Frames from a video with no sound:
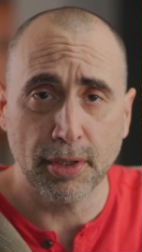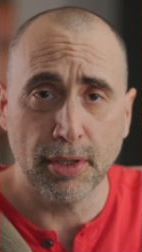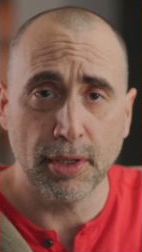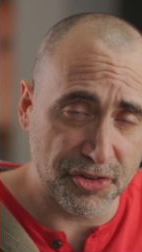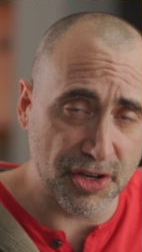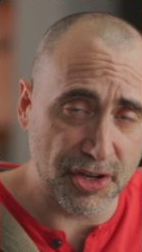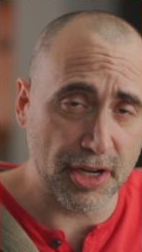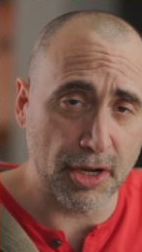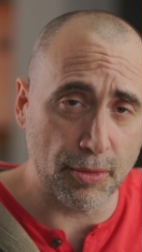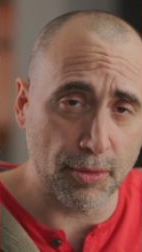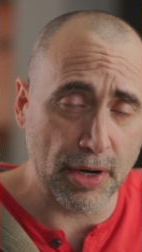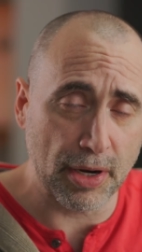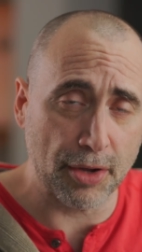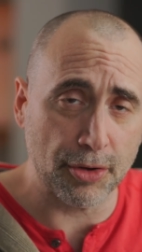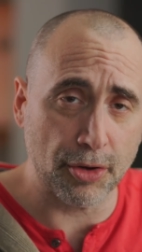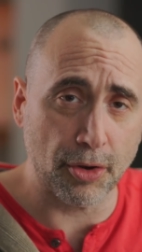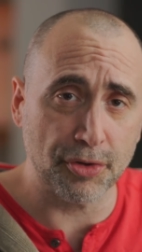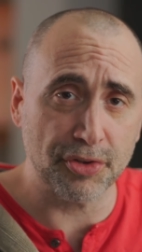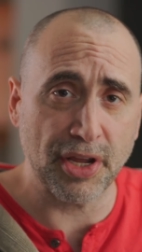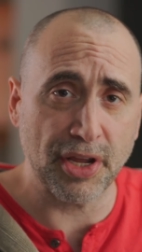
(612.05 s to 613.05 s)
sitting
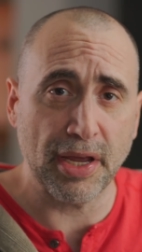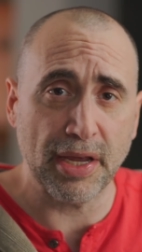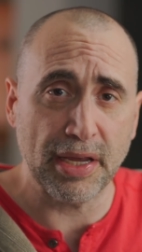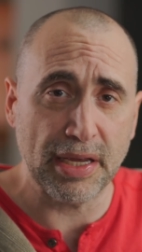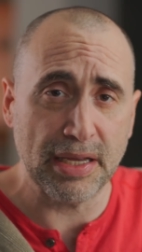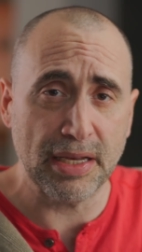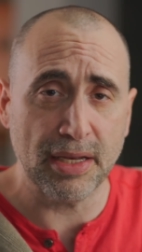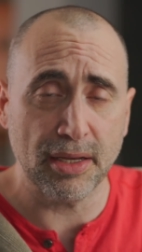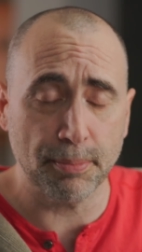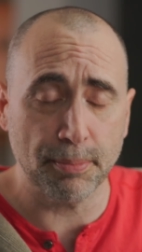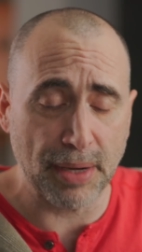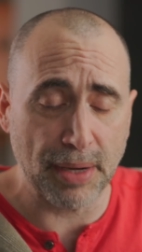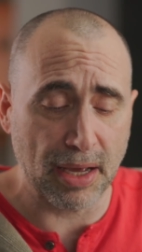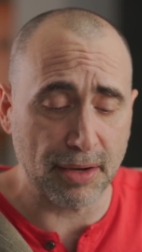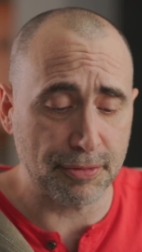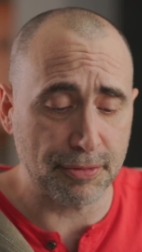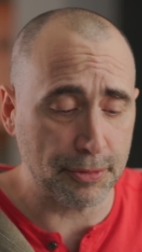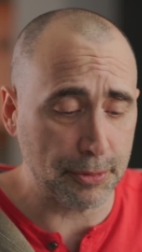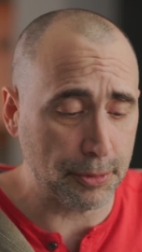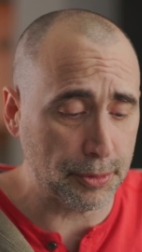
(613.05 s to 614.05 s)
around all day, eating
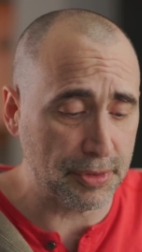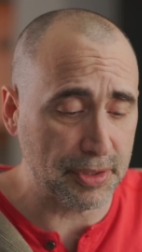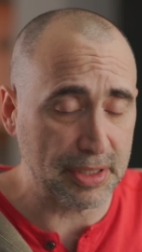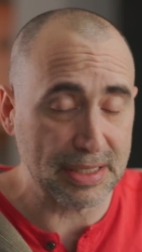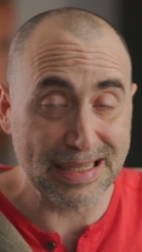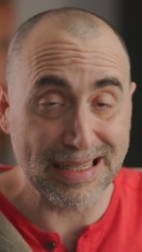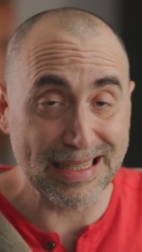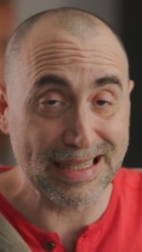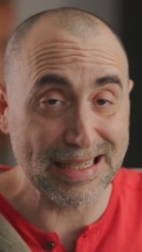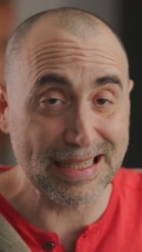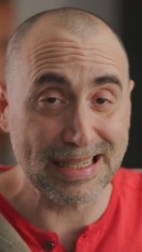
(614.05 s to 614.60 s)
bad food,